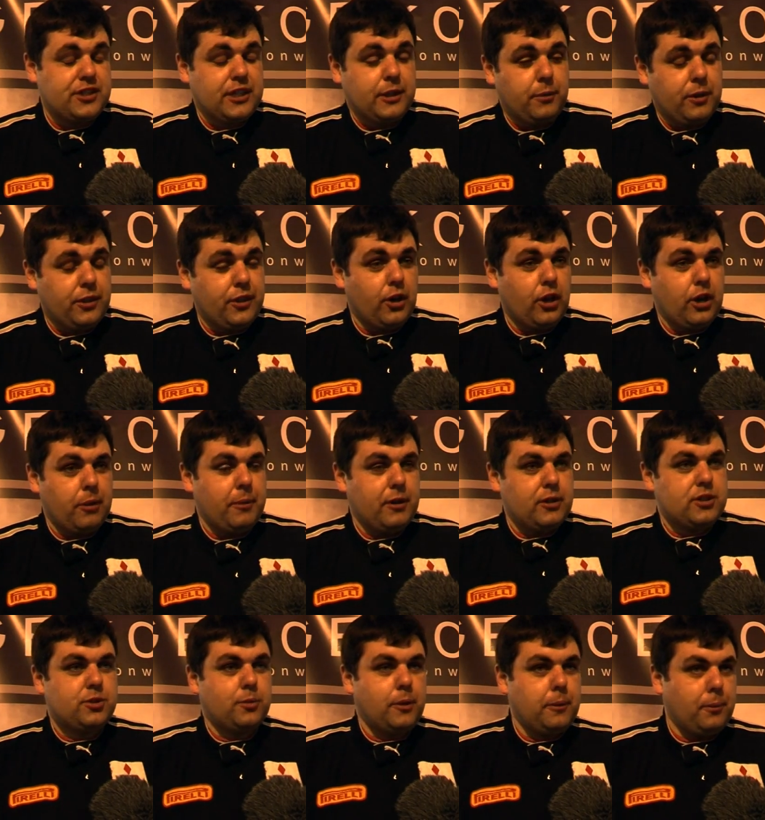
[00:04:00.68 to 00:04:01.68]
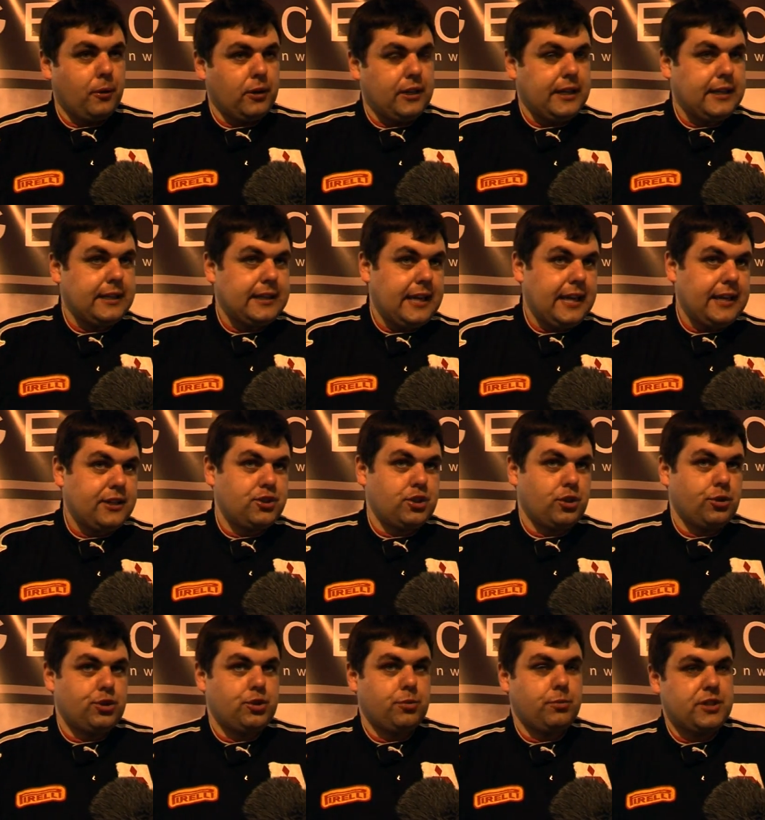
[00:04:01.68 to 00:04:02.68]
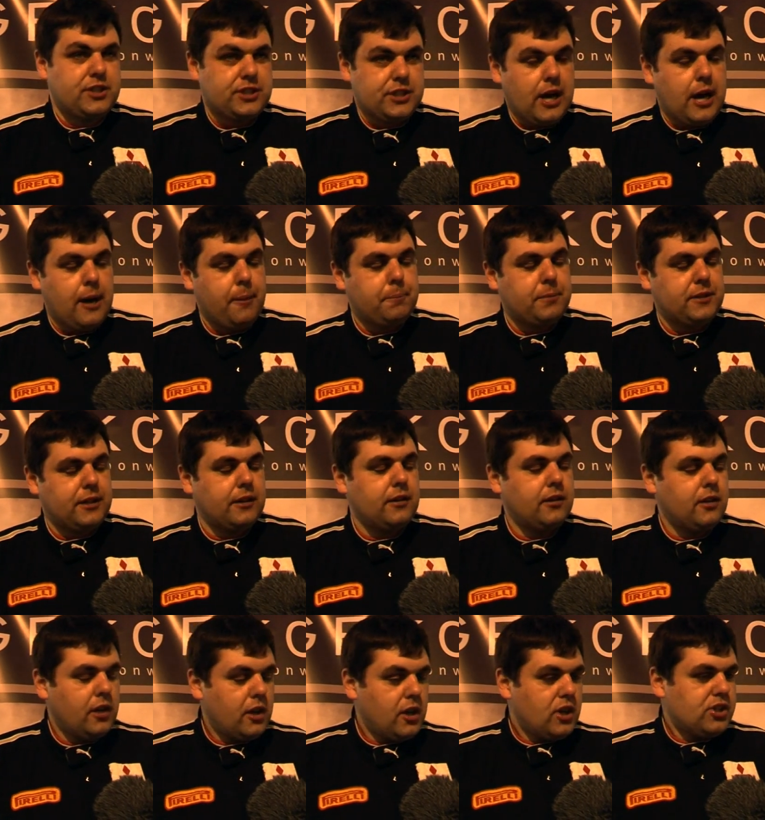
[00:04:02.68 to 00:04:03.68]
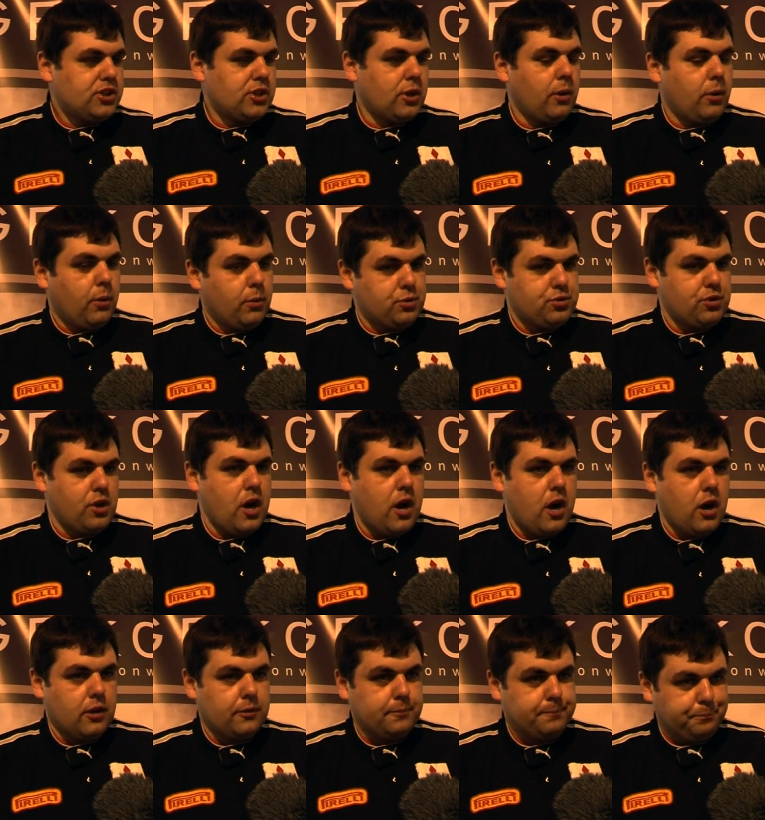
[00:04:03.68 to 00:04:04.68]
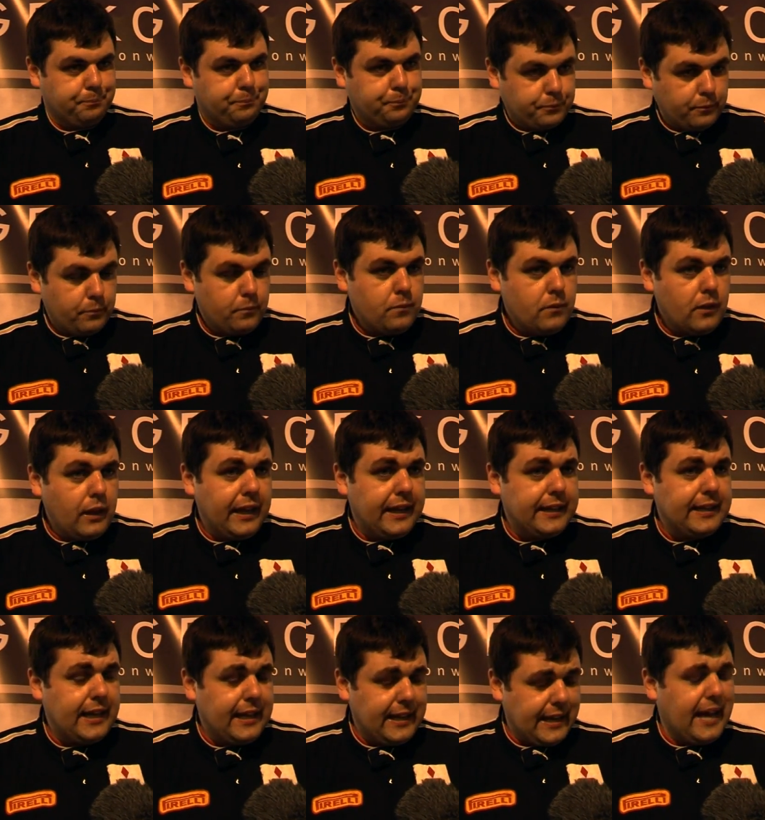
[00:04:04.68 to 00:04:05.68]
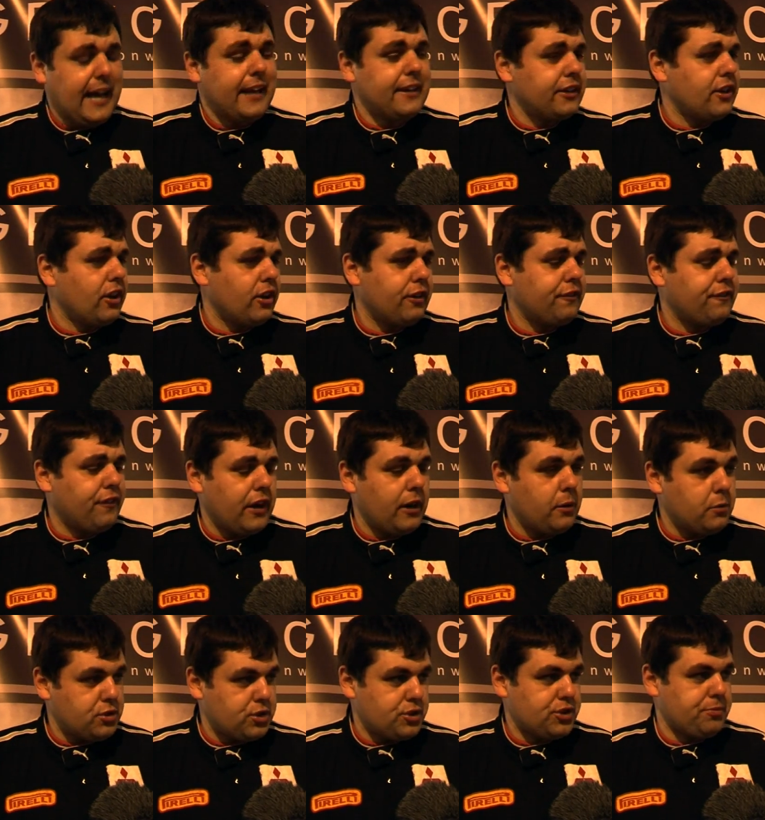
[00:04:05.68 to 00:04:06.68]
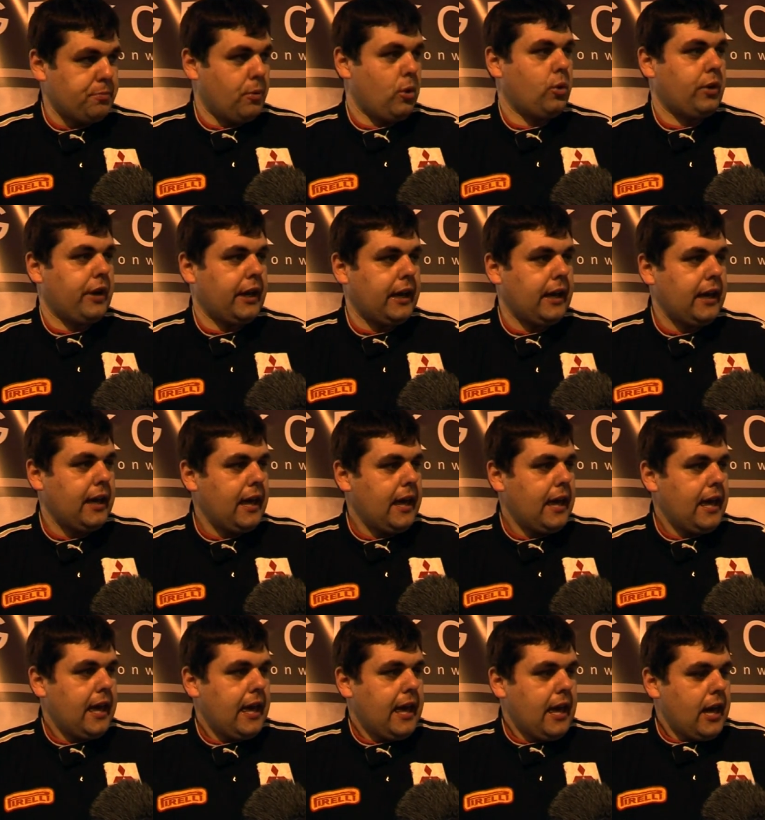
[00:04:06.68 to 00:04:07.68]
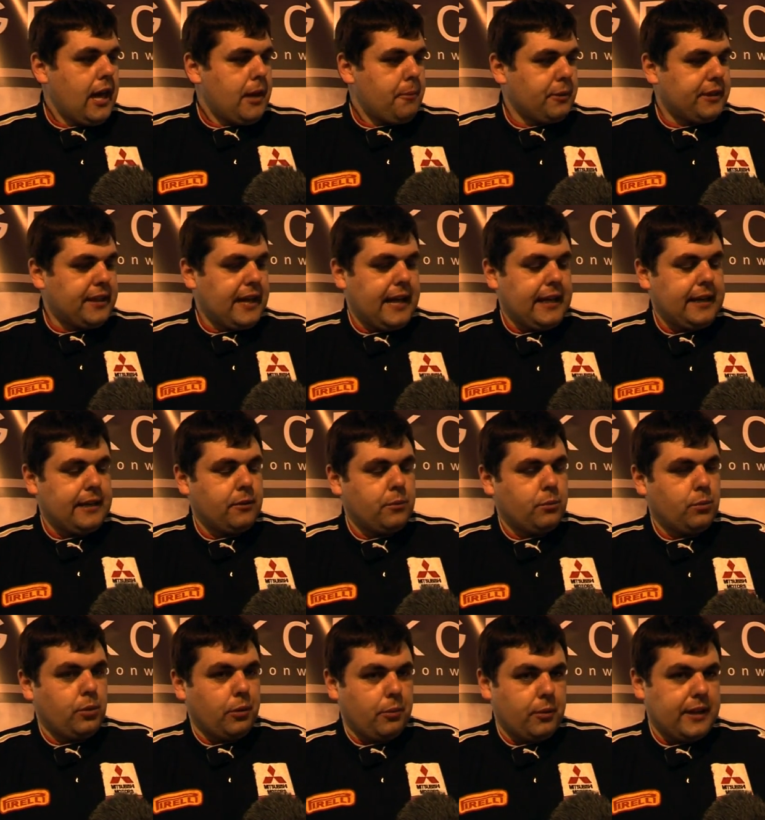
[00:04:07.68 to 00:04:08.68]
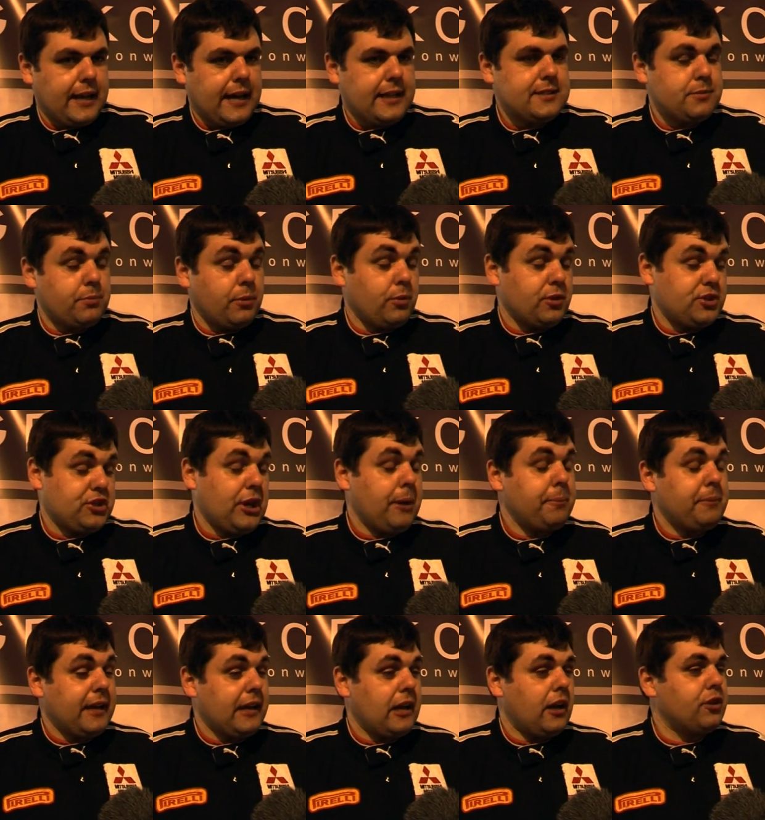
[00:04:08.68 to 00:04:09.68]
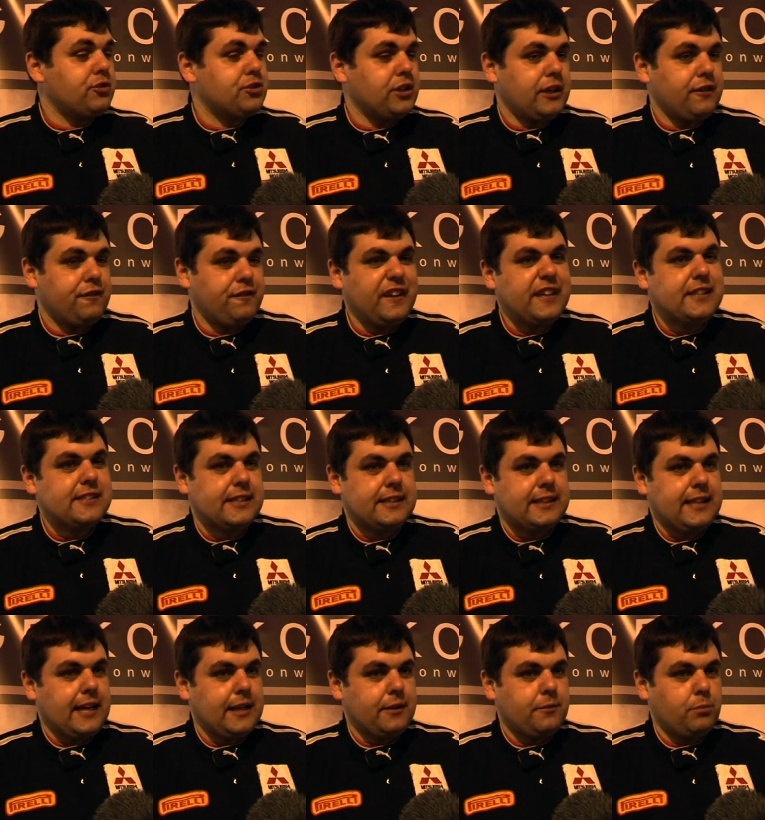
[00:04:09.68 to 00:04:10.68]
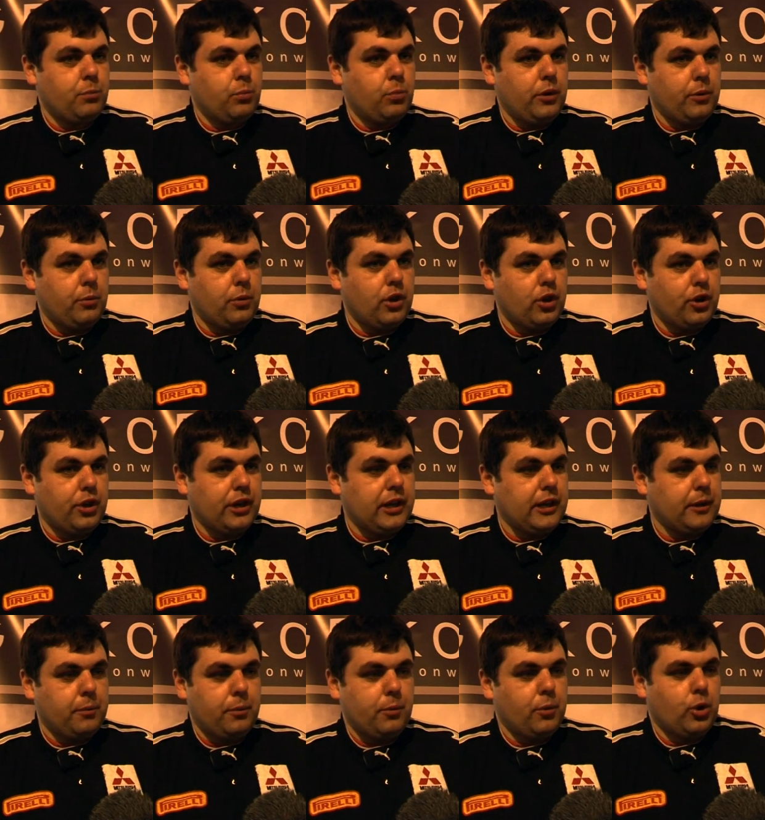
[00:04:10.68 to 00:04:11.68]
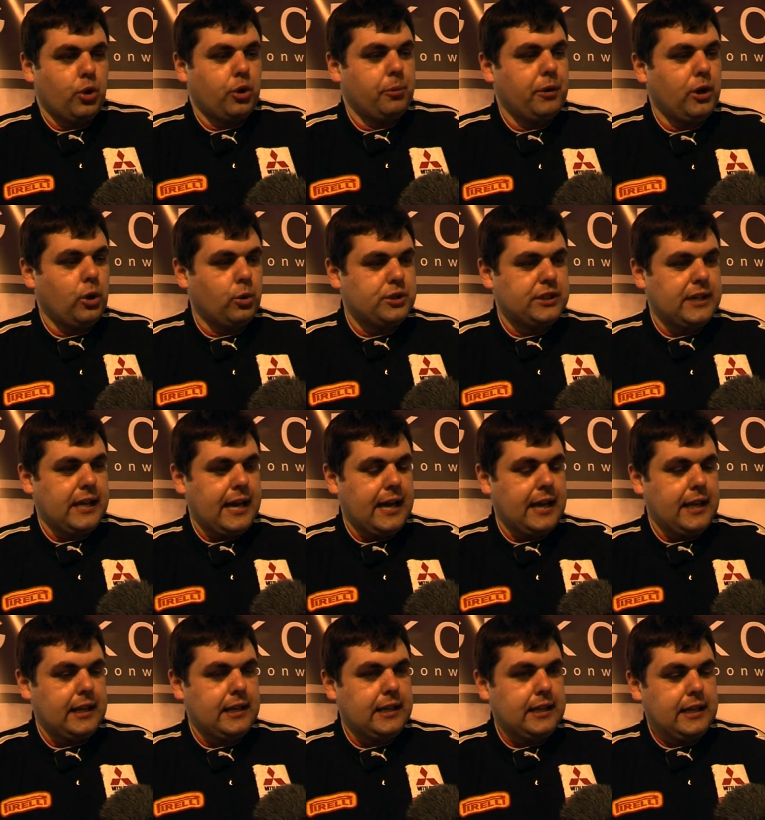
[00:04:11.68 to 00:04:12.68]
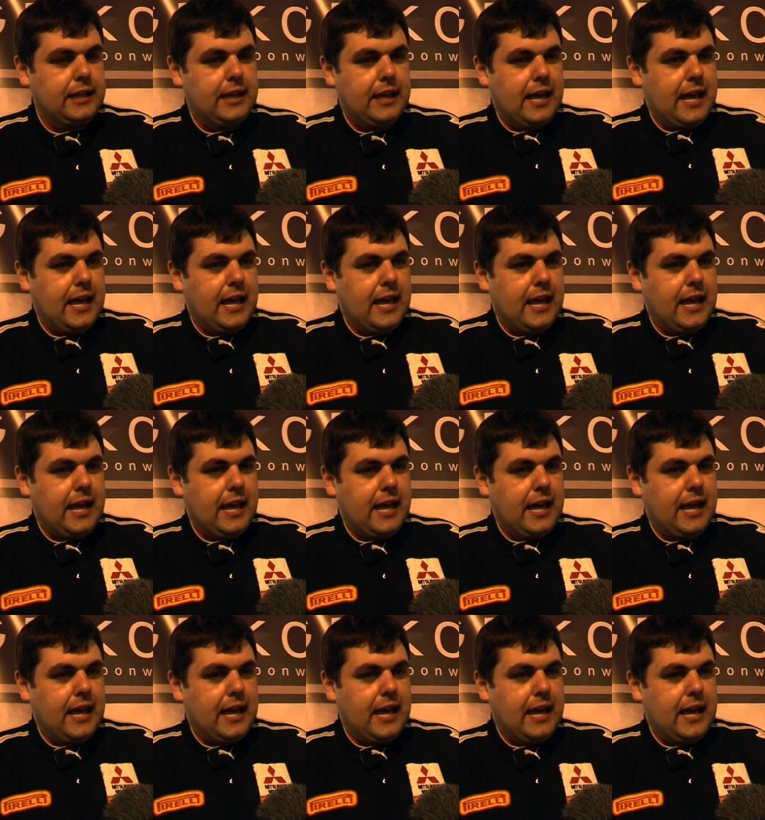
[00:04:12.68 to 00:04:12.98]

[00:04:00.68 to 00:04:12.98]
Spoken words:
first thing we thought about, so we pulled in at the next junction. We stopped and saw it was wrong. It hadn't gone on fire; it was just smoking. But then we were stopped that long trying to fix it that we were looking like we were going to be OTL.